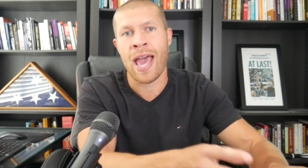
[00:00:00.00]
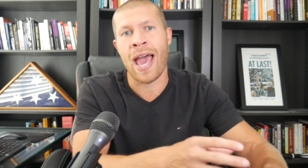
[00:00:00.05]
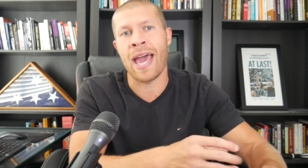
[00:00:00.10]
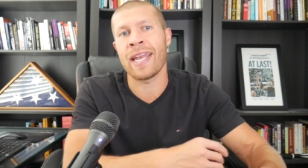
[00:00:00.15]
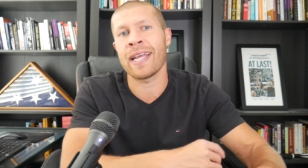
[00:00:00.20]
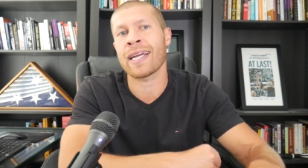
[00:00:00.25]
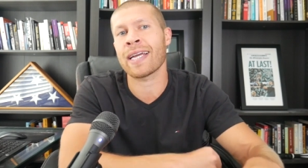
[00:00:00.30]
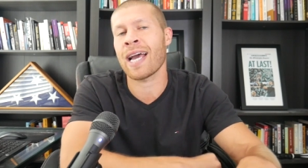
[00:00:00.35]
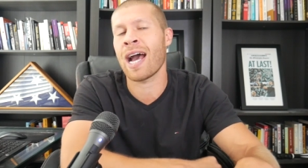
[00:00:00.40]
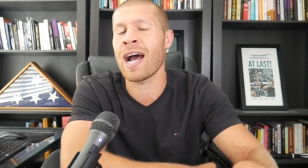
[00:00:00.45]
And
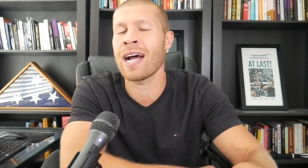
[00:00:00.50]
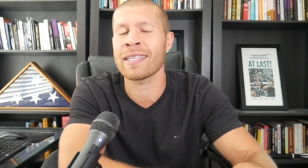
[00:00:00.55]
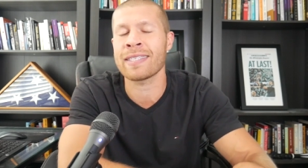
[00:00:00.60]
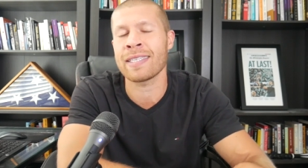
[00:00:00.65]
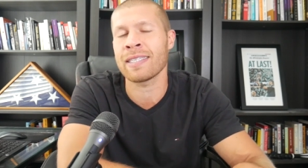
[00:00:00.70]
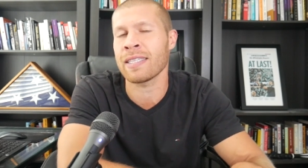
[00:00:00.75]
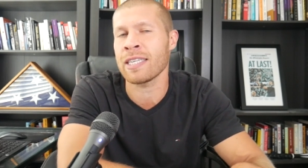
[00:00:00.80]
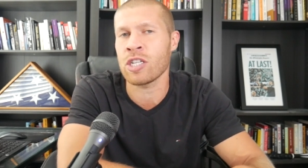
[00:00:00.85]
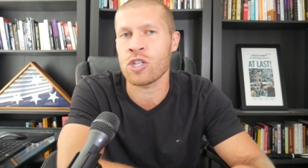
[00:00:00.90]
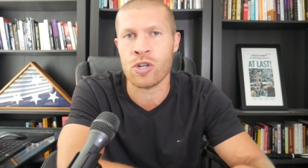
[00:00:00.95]
it
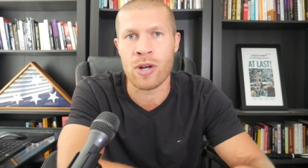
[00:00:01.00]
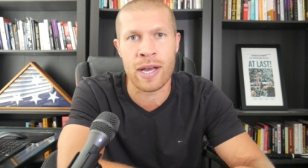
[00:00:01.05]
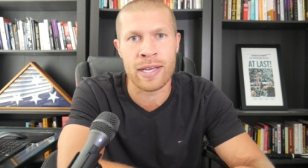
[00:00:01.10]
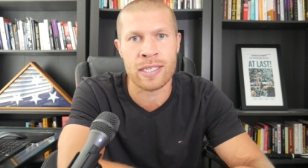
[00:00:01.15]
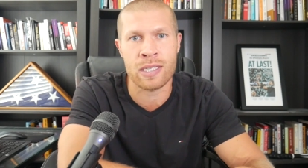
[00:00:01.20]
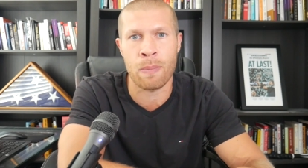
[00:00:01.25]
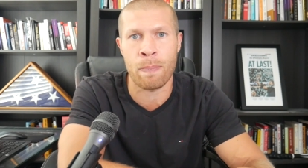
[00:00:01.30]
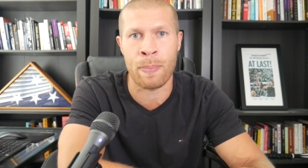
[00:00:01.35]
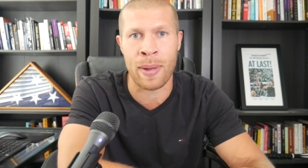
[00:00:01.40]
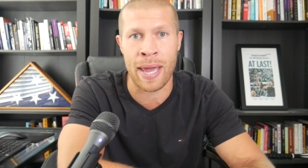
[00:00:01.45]
constantly tries
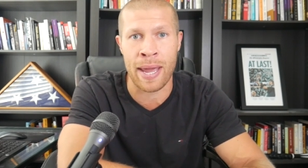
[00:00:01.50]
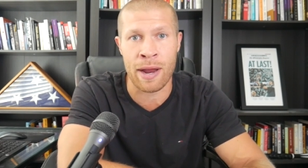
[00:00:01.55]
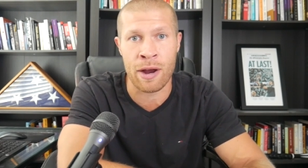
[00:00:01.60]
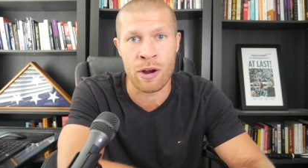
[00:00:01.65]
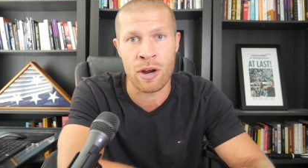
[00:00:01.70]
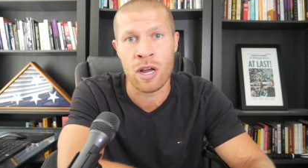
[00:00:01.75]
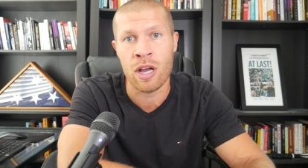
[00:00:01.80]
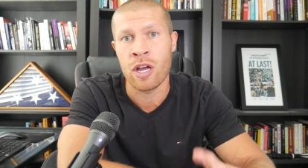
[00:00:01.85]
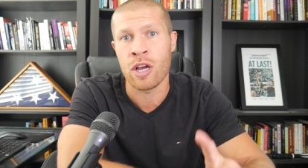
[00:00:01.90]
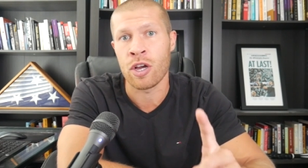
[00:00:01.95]
to pair